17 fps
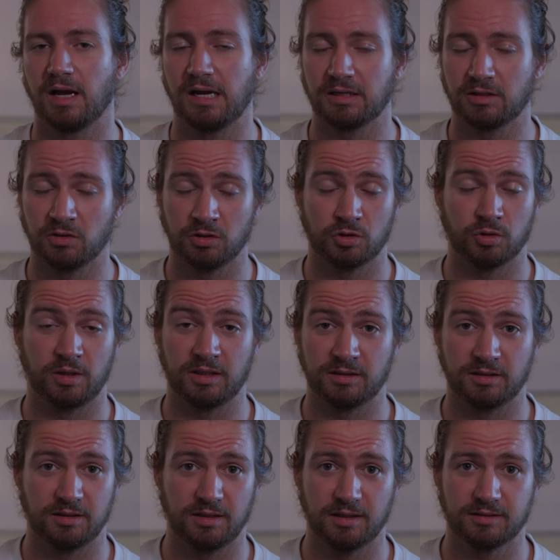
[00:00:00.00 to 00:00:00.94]
I'm gonna try
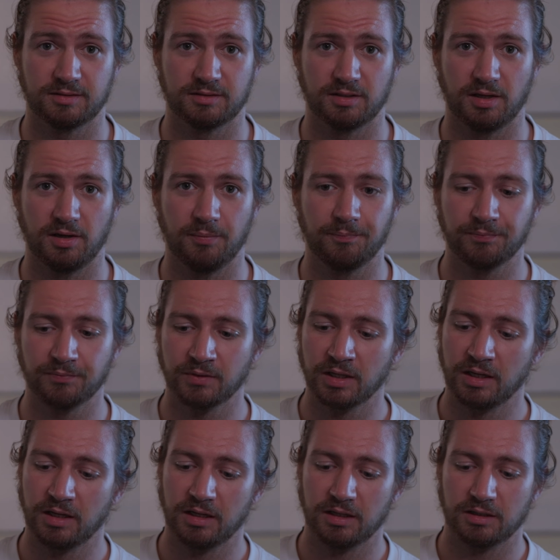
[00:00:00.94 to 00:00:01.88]
it the next time,
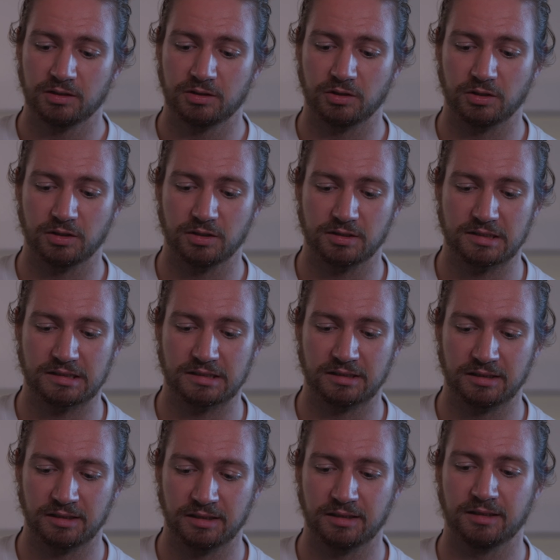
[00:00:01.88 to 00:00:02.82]
because
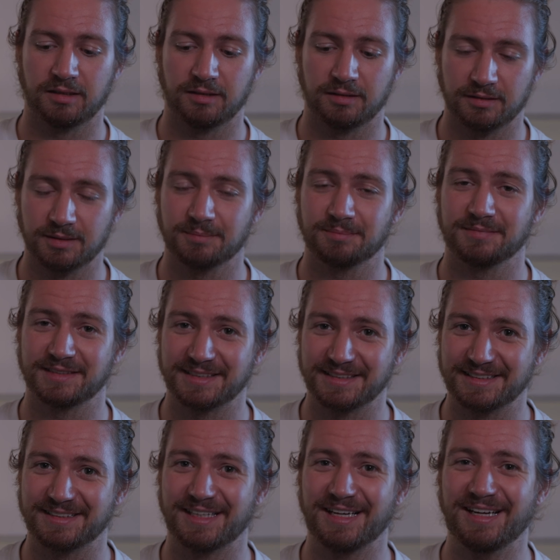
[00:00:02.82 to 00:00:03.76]

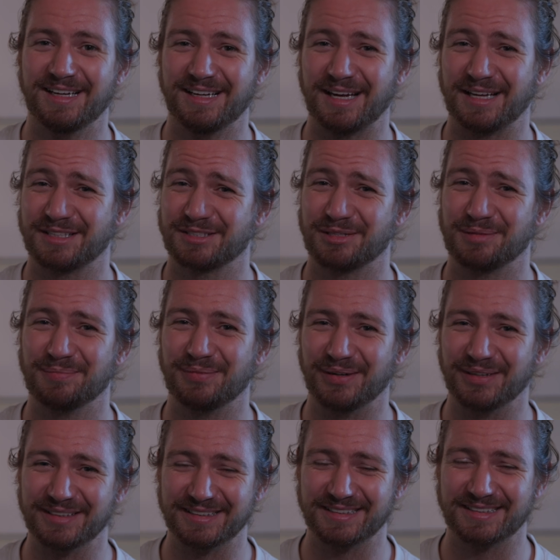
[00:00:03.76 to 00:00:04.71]
at some
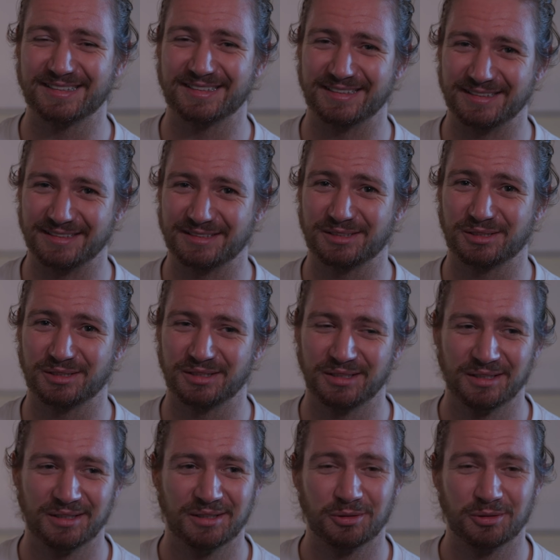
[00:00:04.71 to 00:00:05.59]
point it's